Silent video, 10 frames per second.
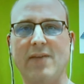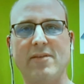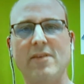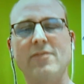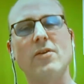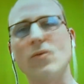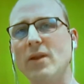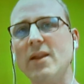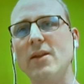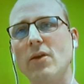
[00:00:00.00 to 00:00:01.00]
if you're really
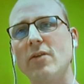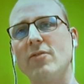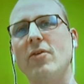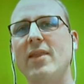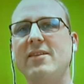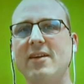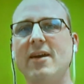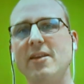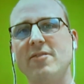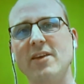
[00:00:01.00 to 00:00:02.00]
looking for that tiny
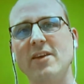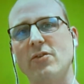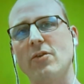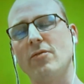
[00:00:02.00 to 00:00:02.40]
feature,